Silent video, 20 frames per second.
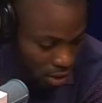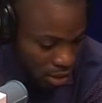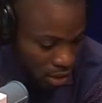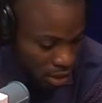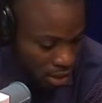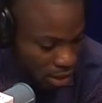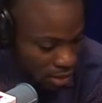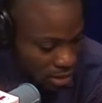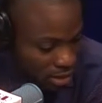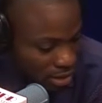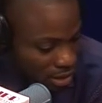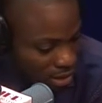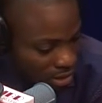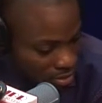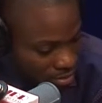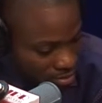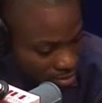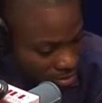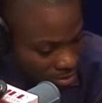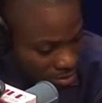Yes,
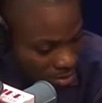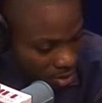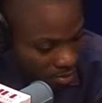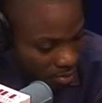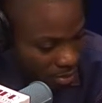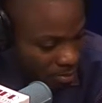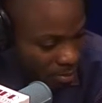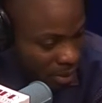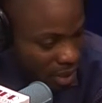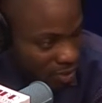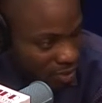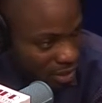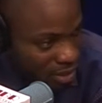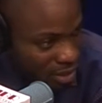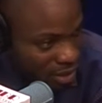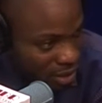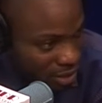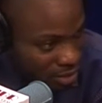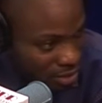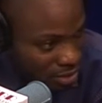
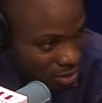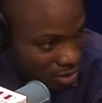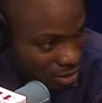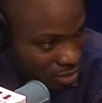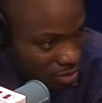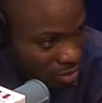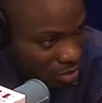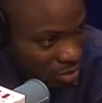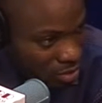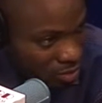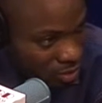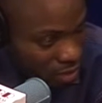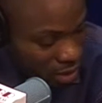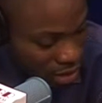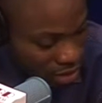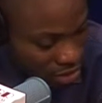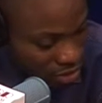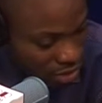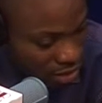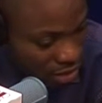Barrister, you were
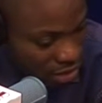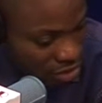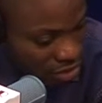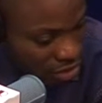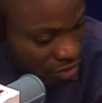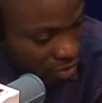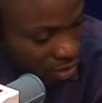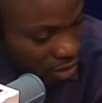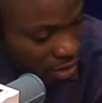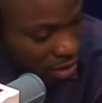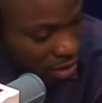actually sharing your